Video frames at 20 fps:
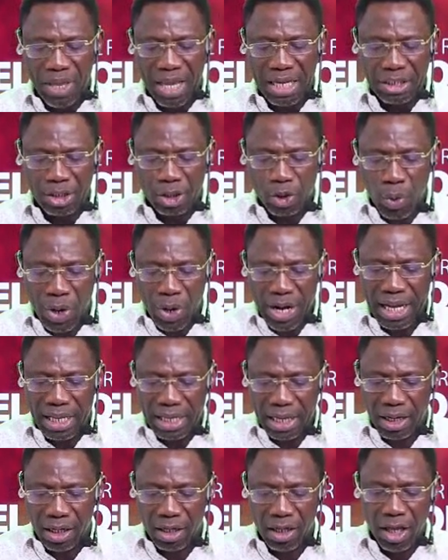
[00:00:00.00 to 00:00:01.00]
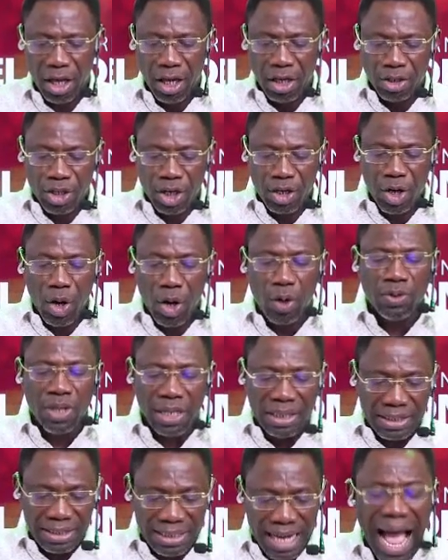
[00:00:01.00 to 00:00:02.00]
It's critical to know
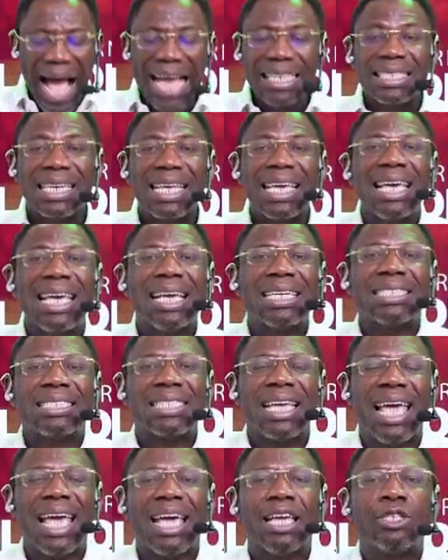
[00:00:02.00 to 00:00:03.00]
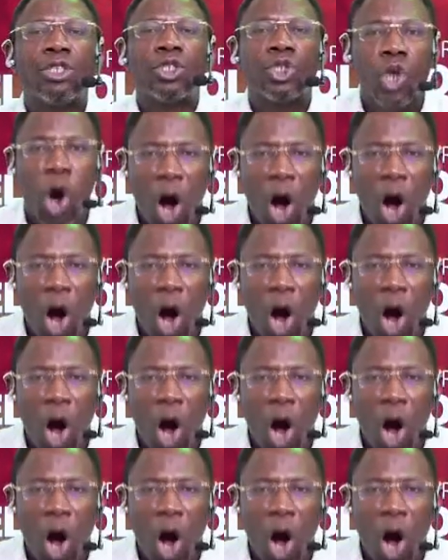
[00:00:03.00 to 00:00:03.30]
that that is a